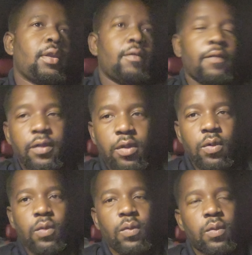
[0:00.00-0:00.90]
if you
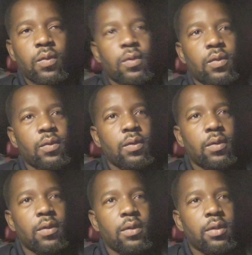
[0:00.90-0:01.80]
know,
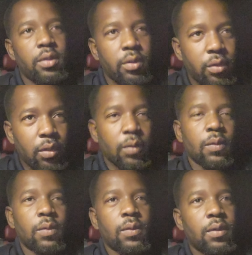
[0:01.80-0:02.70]
you know.